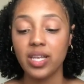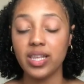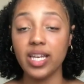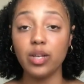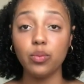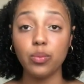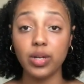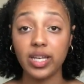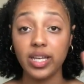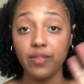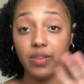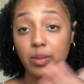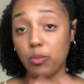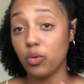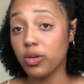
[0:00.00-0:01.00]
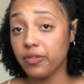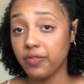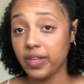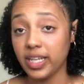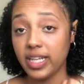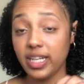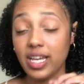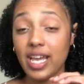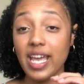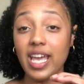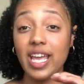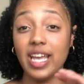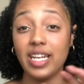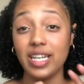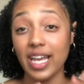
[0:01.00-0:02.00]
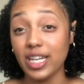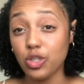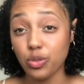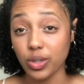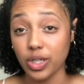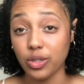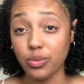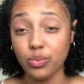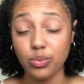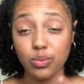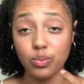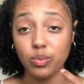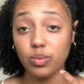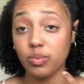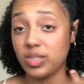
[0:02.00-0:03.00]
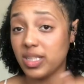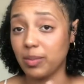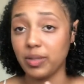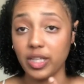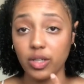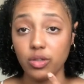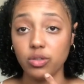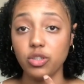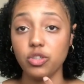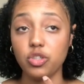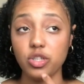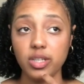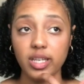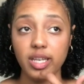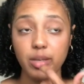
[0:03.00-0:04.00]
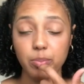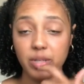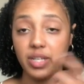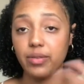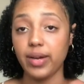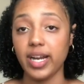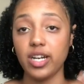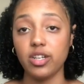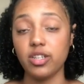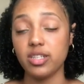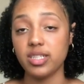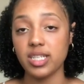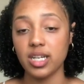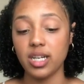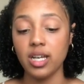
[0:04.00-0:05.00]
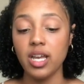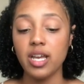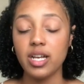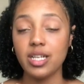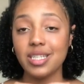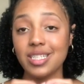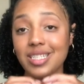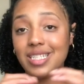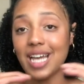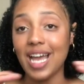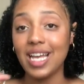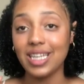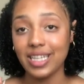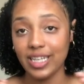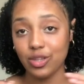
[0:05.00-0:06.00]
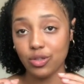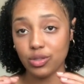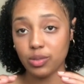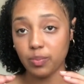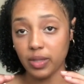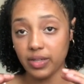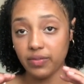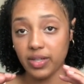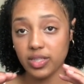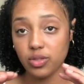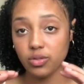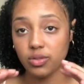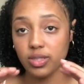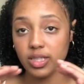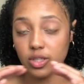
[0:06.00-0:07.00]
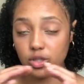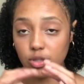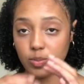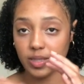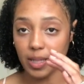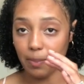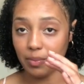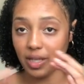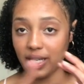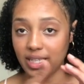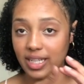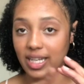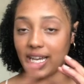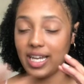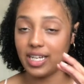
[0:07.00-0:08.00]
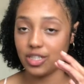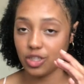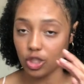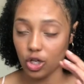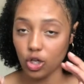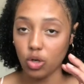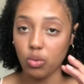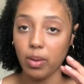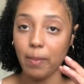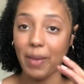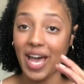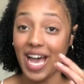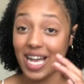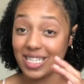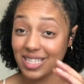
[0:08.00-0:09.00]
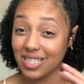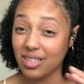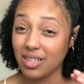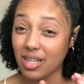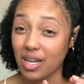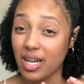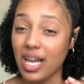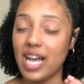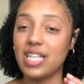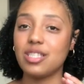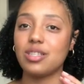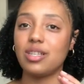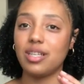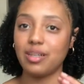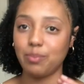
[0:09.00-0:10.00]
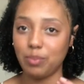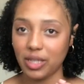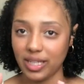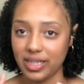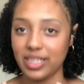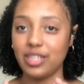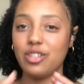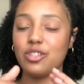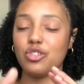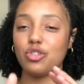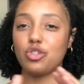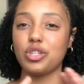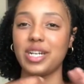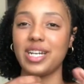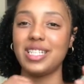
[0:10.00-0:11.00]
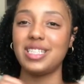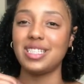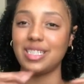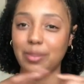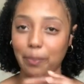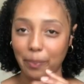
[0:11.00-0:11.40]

Then we're giving morphine and nitro, sublingual usually, put it right under the tongue, to dilate those blood vessels in hopes that blood can kind of start going past the clot as the blood thinners are trying to